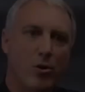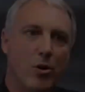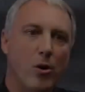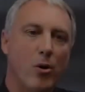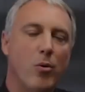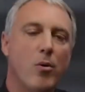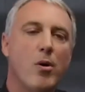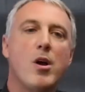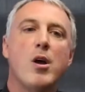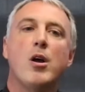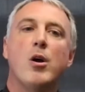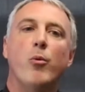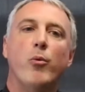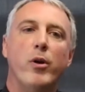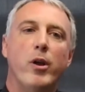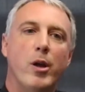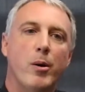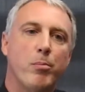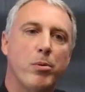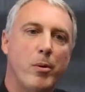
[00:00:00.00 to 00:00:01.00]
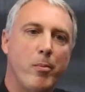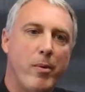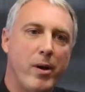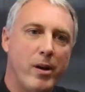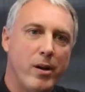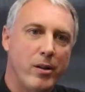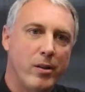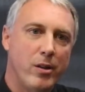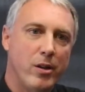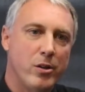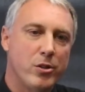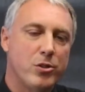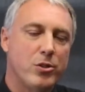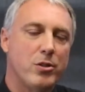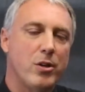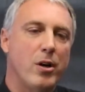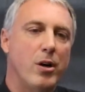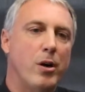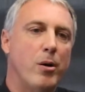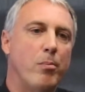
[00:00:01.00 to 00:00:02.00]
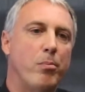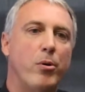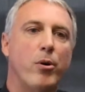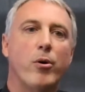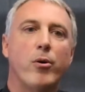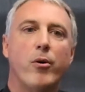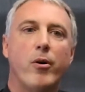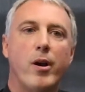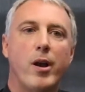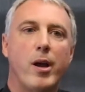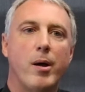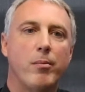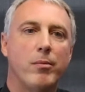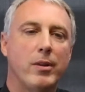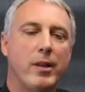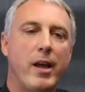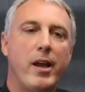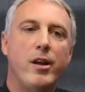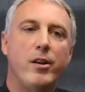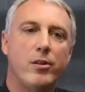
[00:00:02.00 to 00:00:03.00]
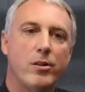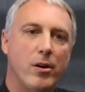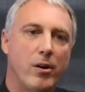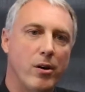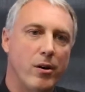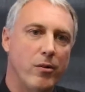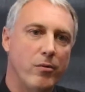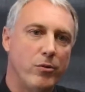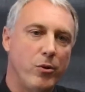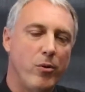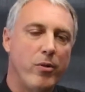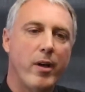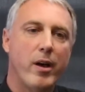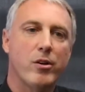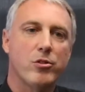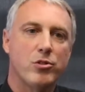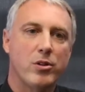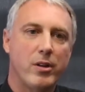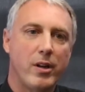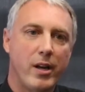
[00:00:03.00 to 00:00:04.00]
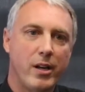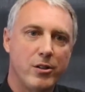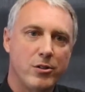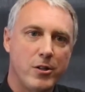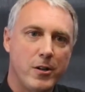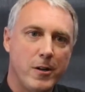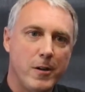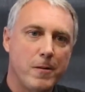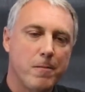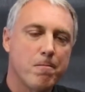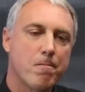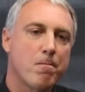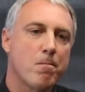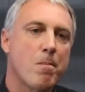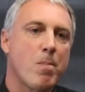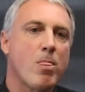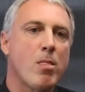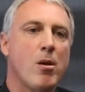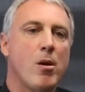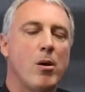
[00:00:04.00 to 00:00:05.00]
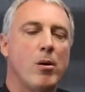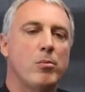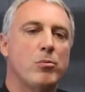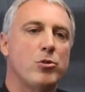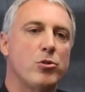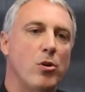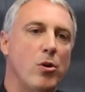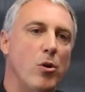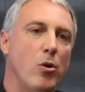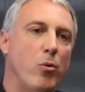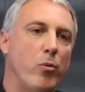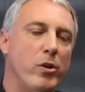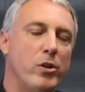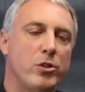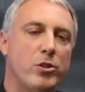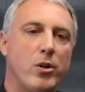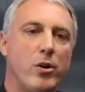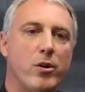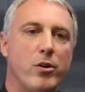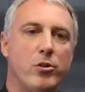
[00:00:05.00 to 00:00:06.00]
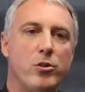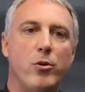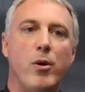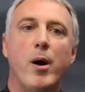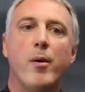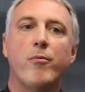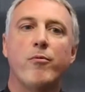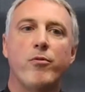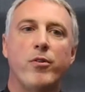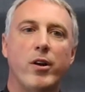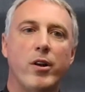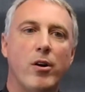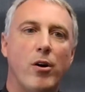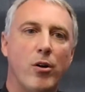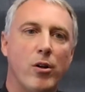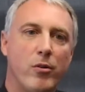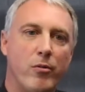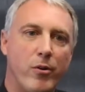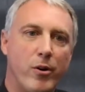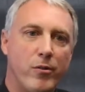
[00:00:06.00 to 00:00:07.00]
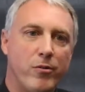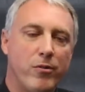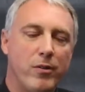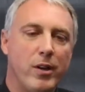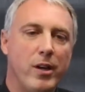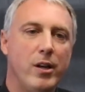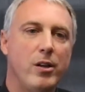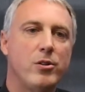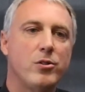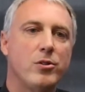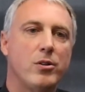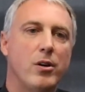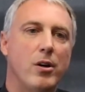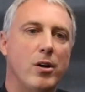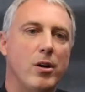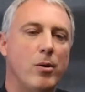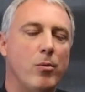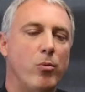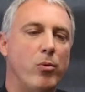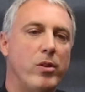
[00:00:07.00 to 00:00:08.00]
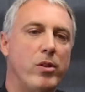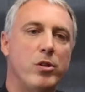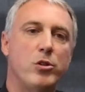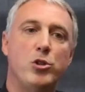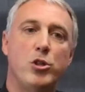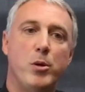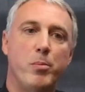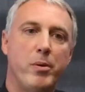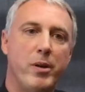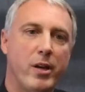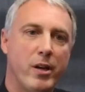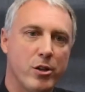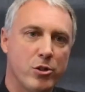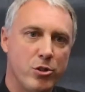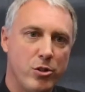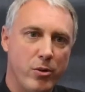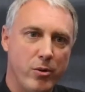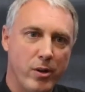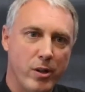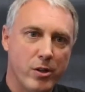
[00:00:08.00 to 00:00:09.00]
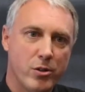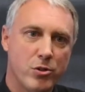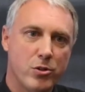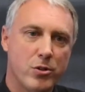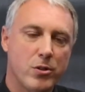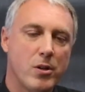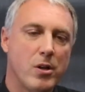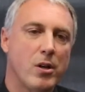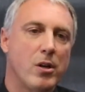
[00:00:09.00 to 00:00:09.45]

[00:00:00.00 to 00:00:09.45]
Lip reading: So we implemented this program late of 2019. So we started to upfit all of our fleet with the GPS units.